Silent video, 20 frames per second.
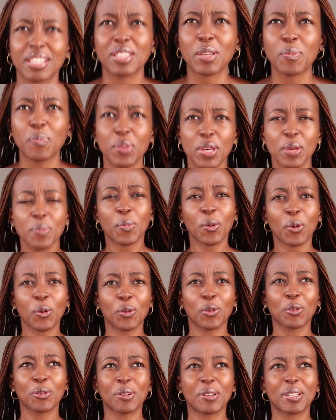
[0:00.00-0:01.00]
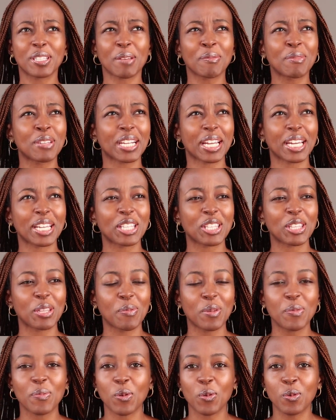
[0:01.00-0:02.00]
the people, something like, the
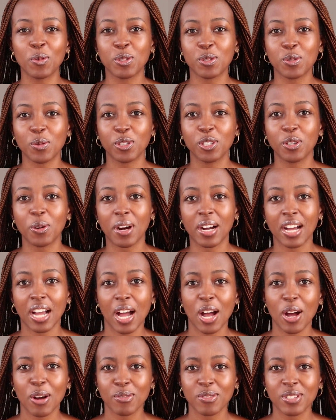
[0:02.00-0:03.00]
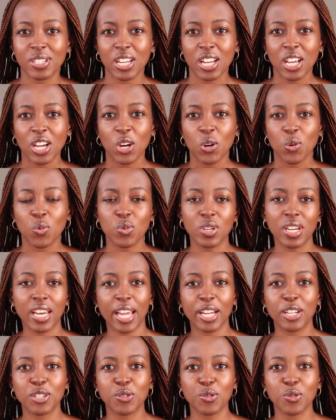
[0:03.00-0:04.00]
people who stole your account would
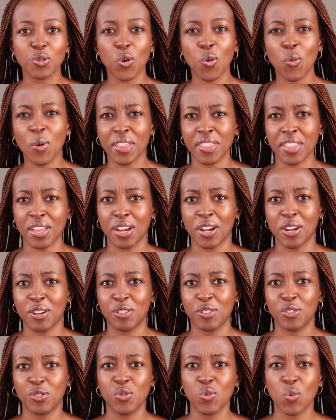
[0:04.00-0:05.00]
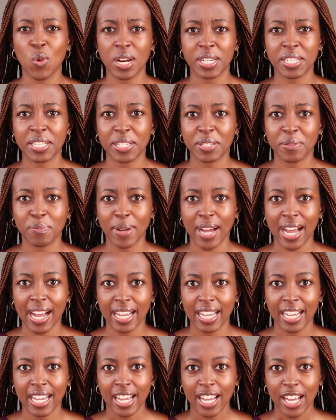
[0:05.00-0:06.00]
like to know whether you want it
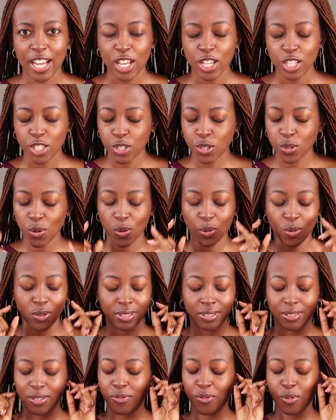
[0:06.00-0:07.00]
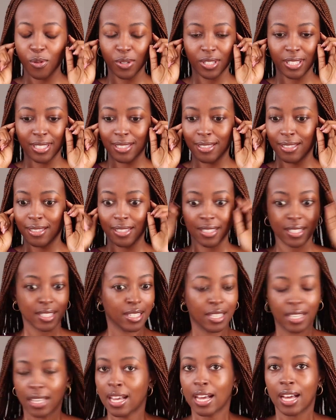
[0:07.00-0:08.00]
back. So, of course,
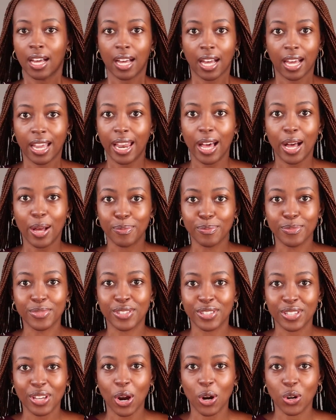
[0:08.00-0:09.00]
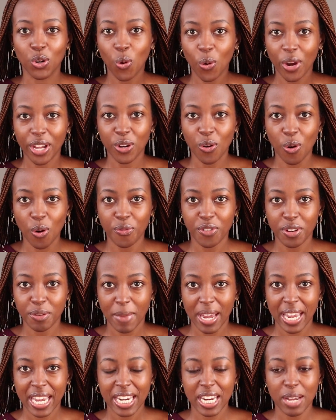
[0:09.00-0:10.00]
alarms are going off in
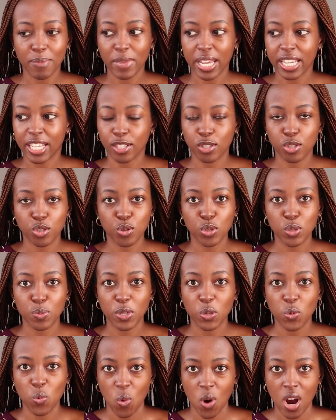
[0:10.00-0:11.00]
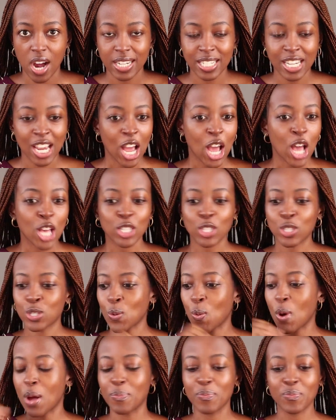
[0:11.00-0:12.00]
my head. I'm like, excuse me, what?
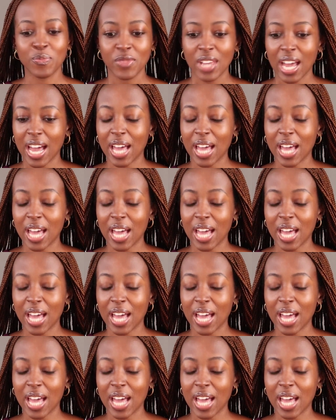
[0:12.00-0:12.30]
So